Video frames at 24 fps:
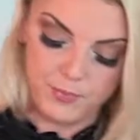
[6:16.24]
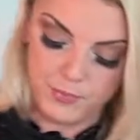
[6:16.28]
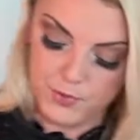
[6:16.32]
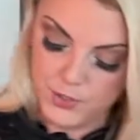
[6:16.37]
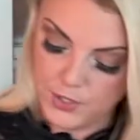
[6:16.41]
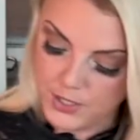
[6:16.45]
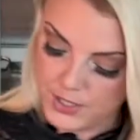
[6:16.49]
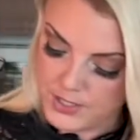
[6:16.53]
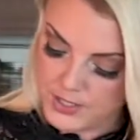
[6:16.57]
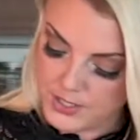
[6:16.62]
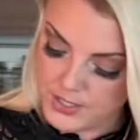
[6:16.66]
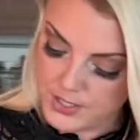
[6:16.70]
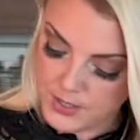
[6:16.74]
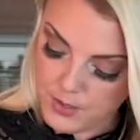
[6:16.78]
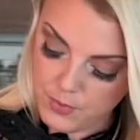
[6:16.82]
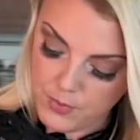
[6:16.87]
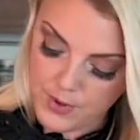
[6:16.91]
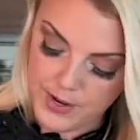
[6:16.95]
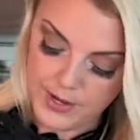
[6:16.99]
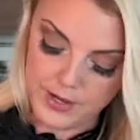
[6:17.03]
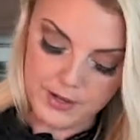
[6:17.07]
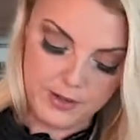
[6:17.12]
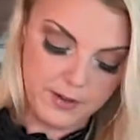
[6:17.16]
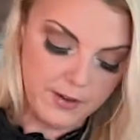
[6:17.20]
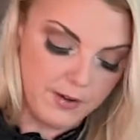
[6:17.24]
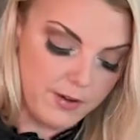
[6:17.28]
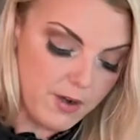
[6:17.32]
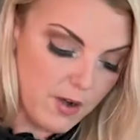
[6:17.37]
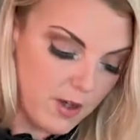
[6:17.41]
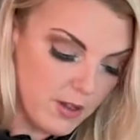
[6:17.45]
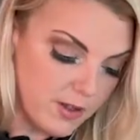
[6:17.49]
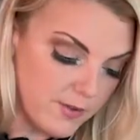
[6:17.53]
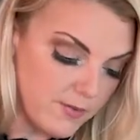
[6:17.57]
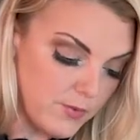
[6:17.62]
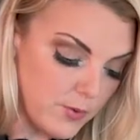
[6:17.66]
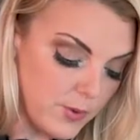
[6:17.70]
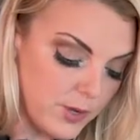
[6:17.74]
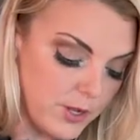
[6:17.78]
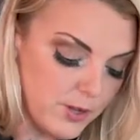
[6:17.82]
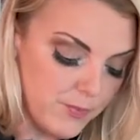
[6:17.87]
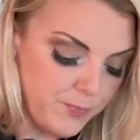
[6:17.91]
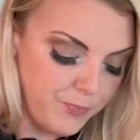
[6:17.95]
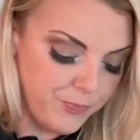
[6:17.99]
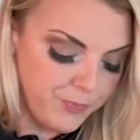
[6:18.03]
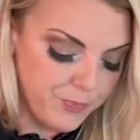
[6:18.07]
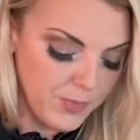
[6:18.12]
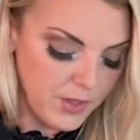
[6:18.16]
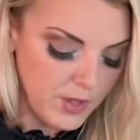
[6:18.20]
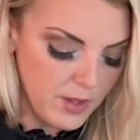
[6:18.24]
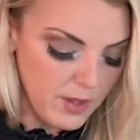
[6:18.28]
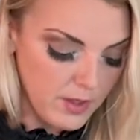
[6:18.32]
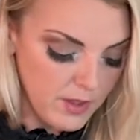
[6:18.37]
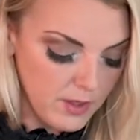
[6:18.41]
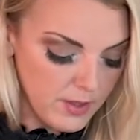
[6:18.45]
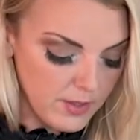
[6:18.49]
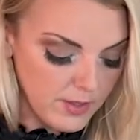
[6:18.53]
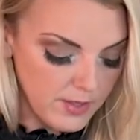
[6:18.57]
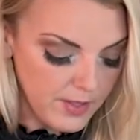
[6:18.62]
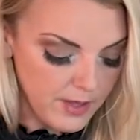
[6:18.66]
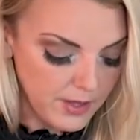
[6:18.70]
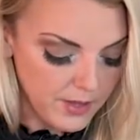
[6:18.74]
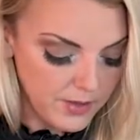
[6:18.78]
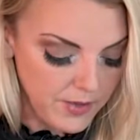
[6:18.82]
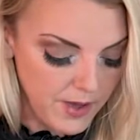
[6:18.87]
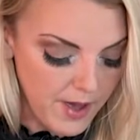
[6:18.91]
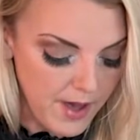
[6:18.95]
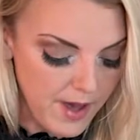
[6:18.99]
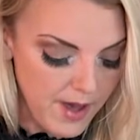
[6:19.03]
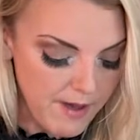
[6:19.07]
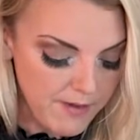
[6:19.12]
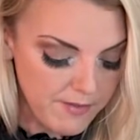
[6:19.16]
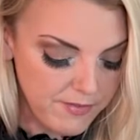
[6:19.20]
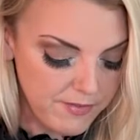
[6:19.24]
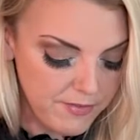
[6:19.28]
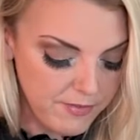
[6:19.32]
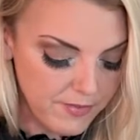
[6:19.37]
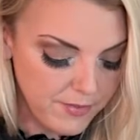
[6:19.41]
Just a regular olive oil that you have.